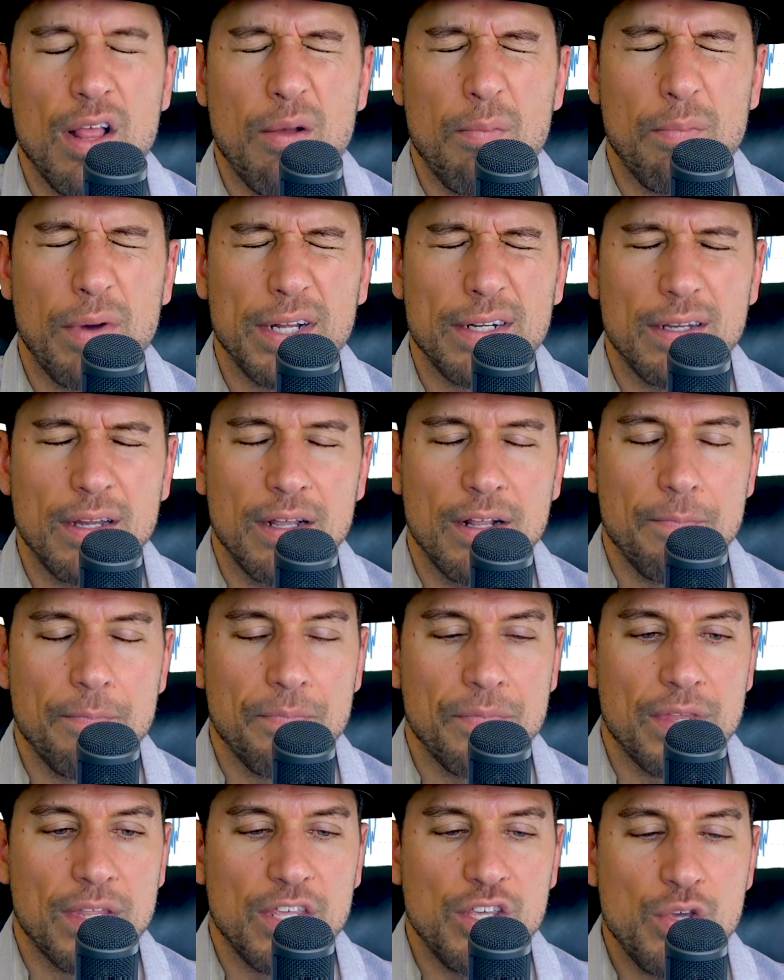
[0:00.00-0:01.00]
But
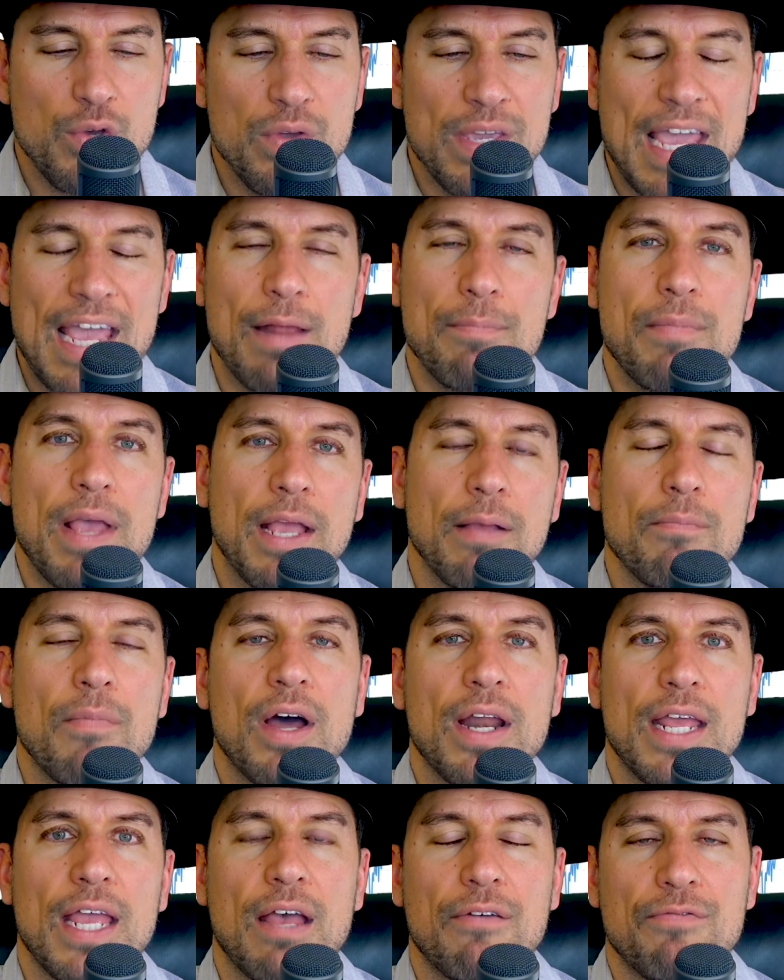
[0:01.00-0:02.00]
you can't make
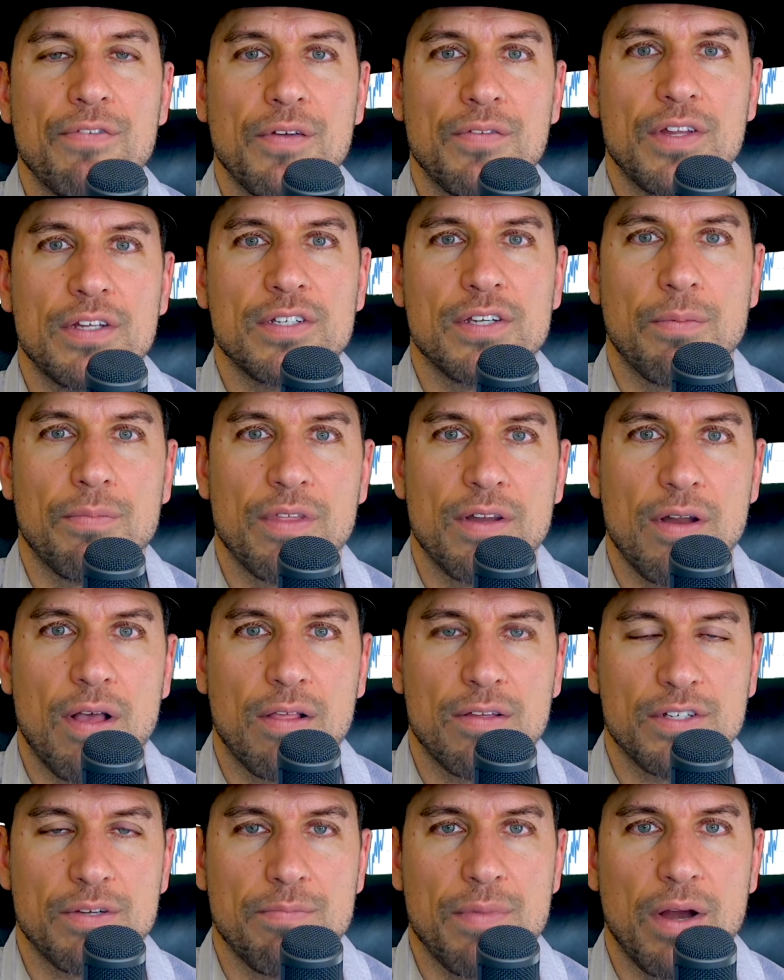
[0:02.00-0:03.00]
money at 50-something
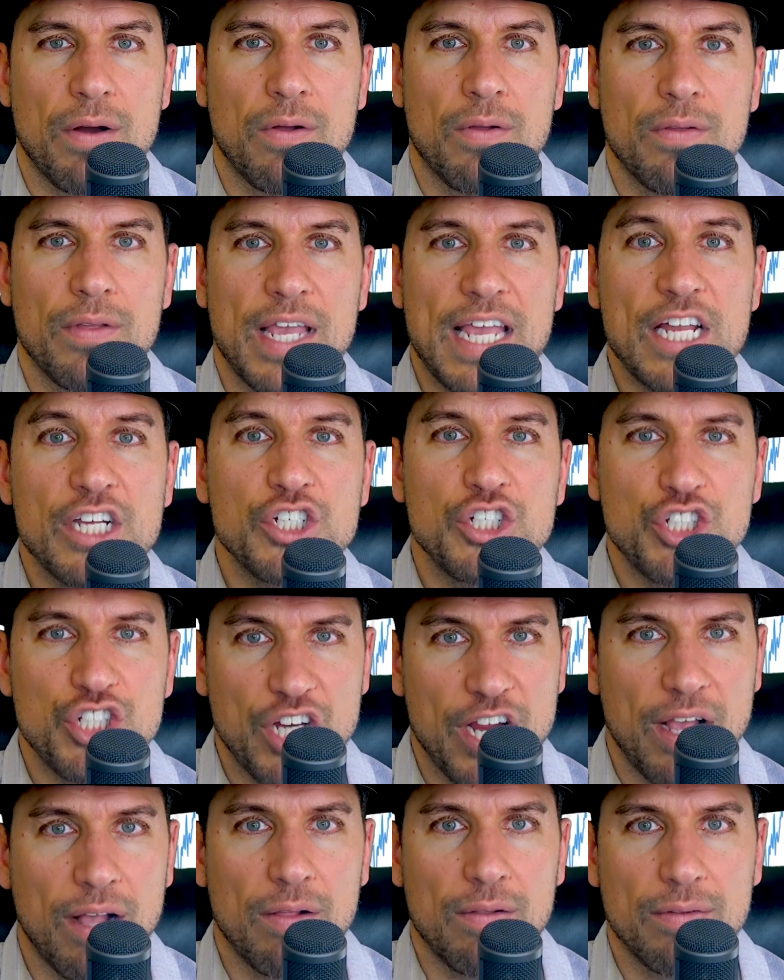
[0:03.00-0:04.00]
dollars a barrel in
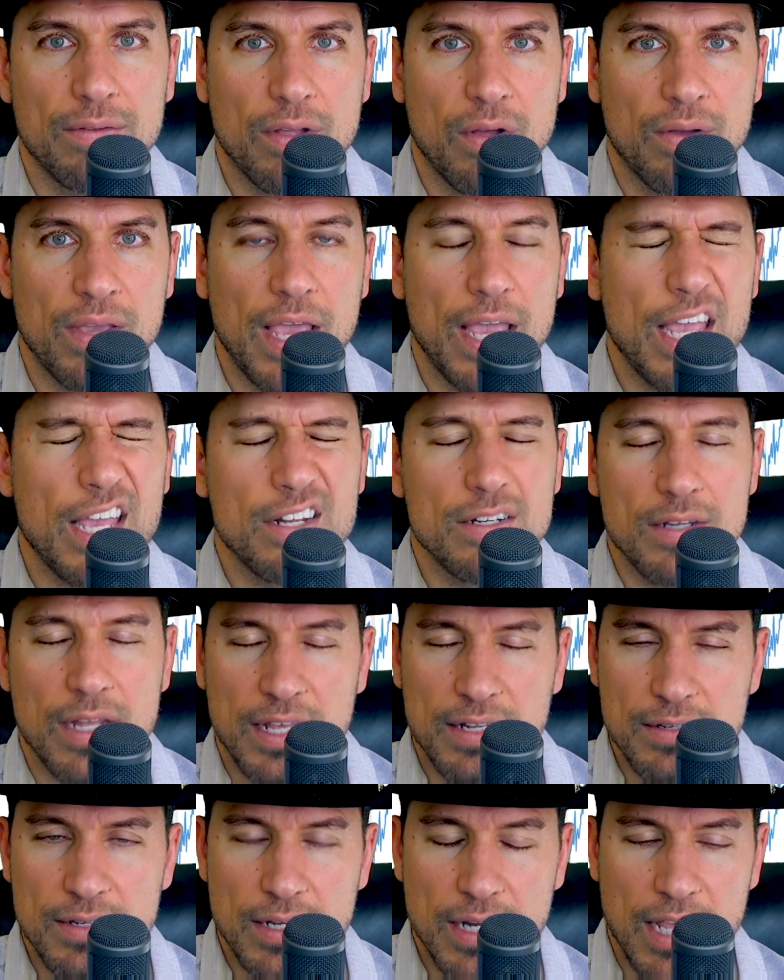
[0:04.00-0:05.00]
shale, okay?
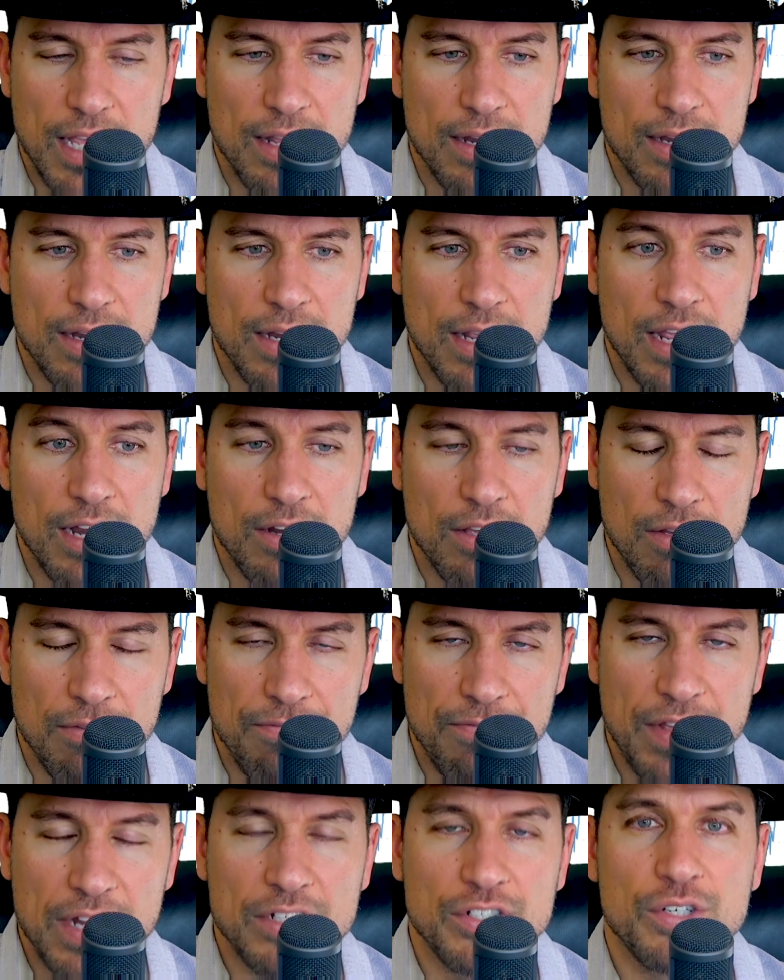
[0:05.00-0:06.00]
In
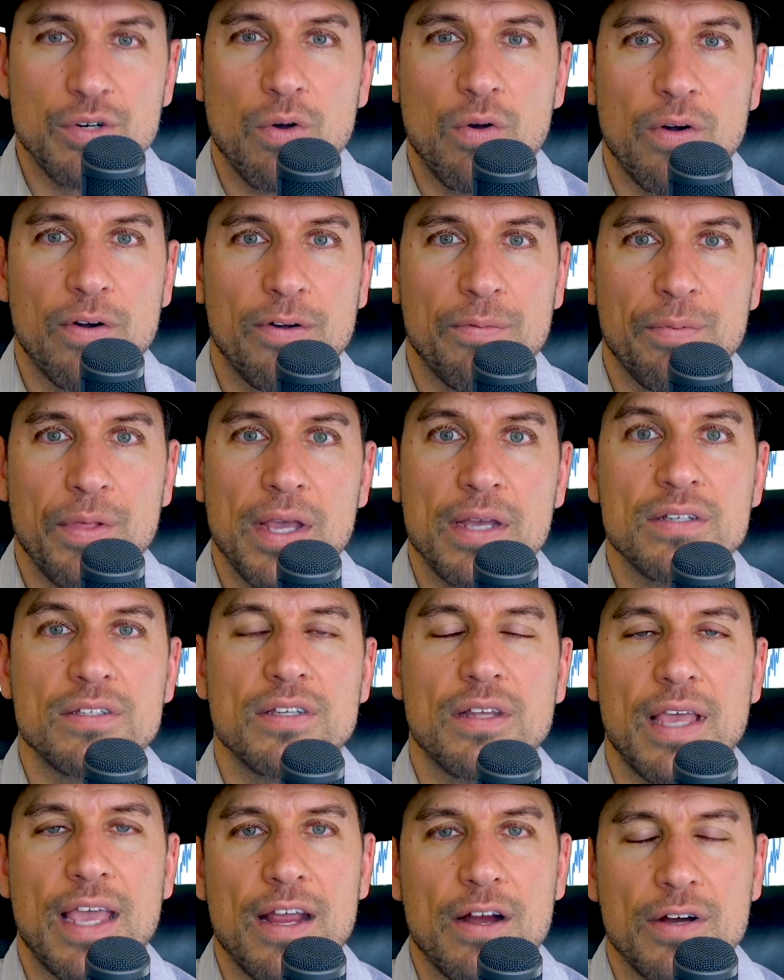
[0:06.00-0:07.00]
conventional oil plays,
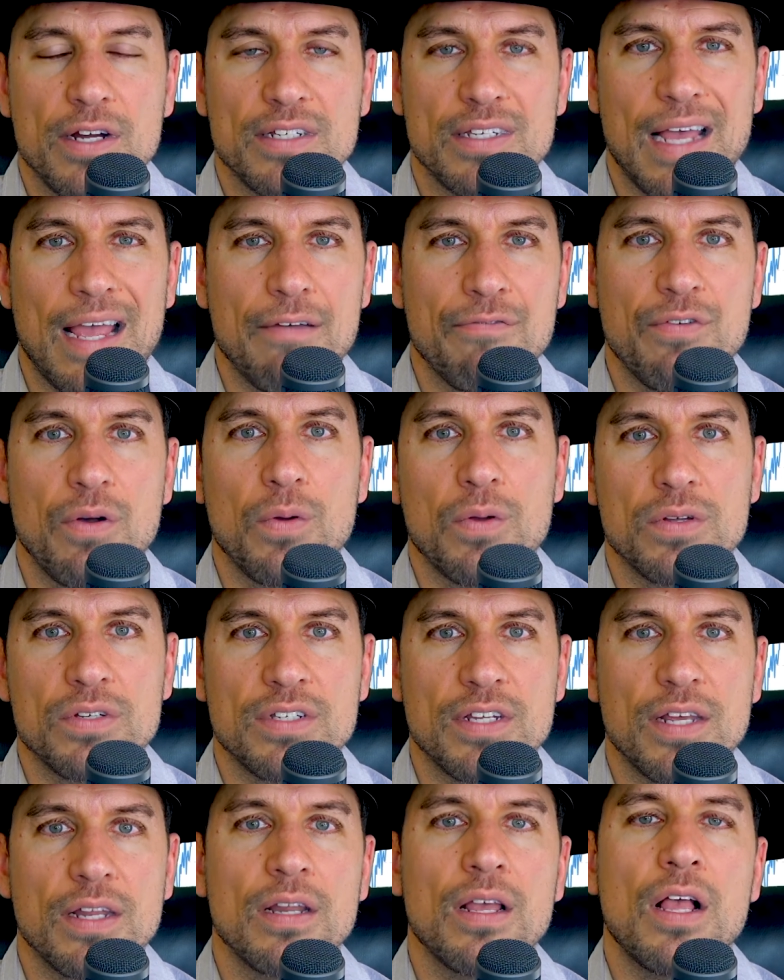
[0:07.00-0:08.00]
the areas I focus
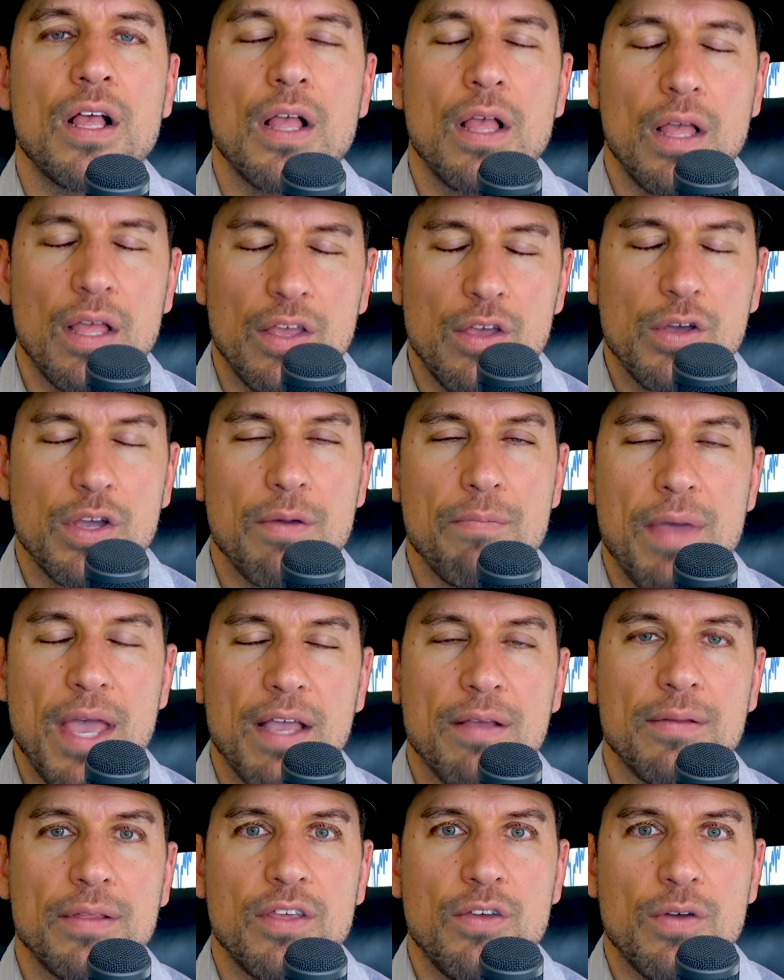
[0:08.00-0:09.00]
in, you can
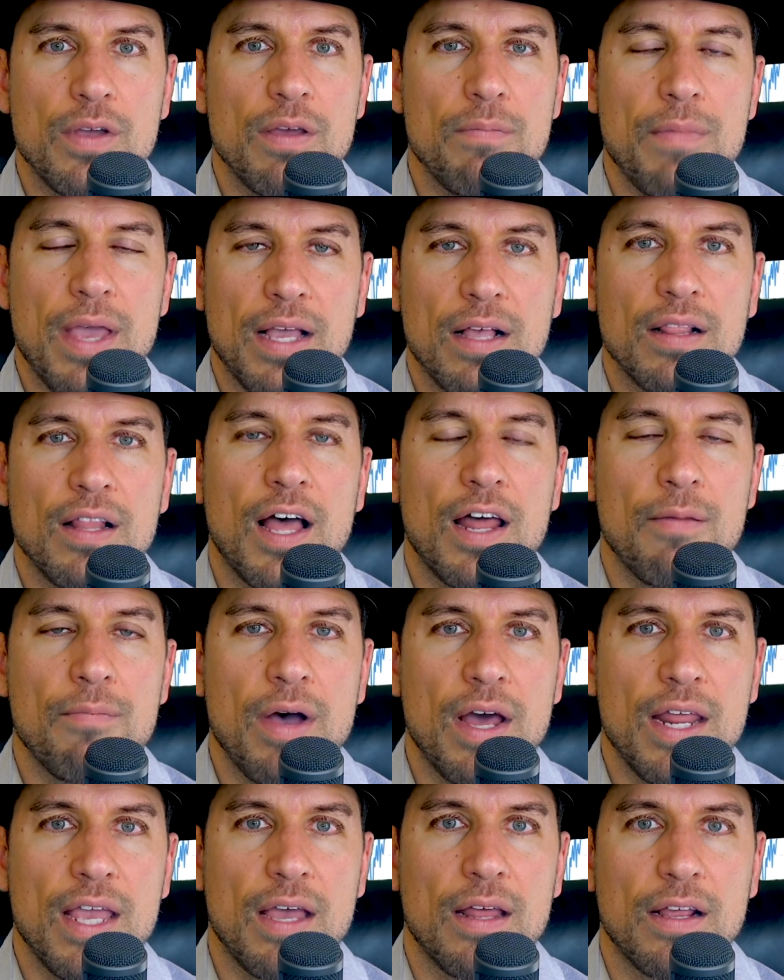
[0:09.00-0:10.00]
make a lot of
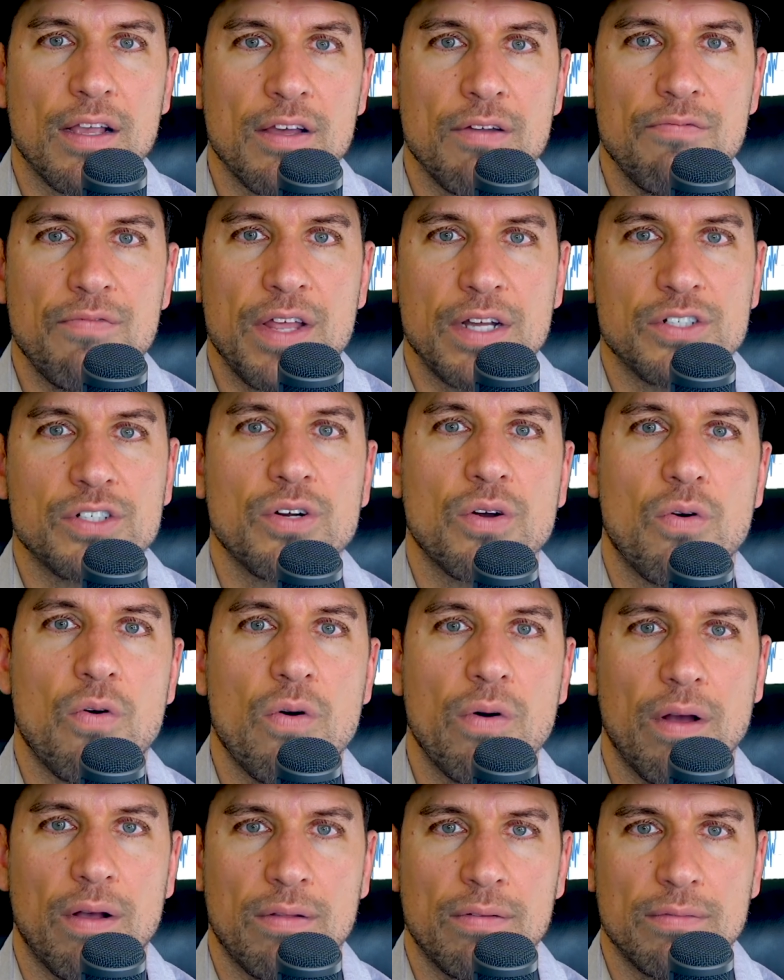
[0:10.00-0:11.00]
money at conventional
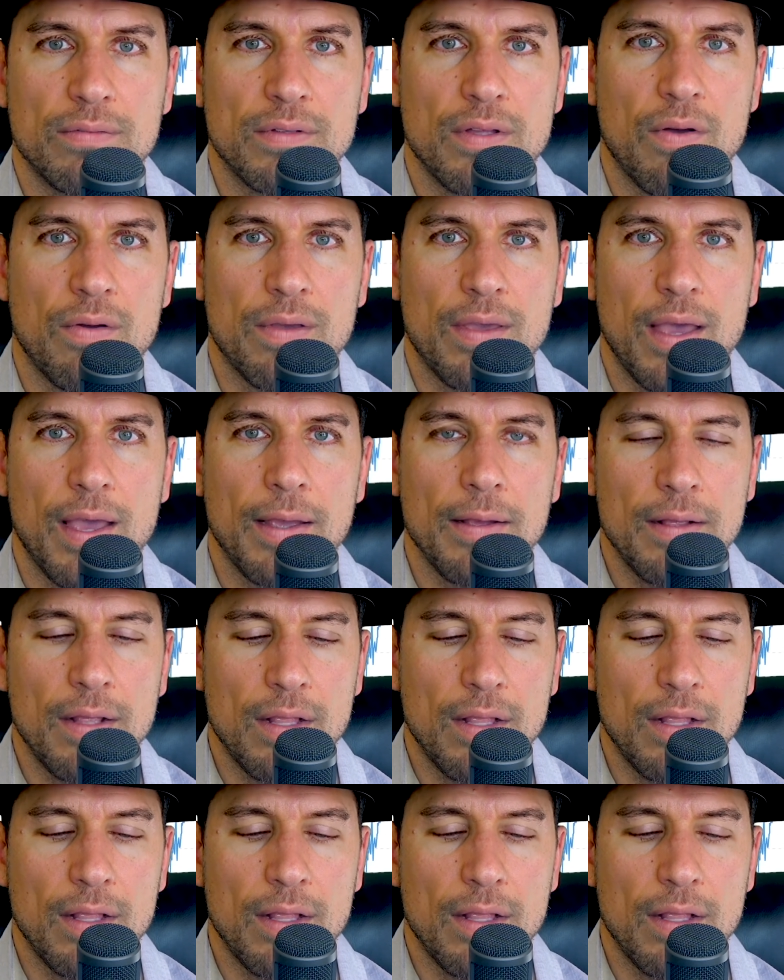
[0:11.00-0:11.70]
oil, okay?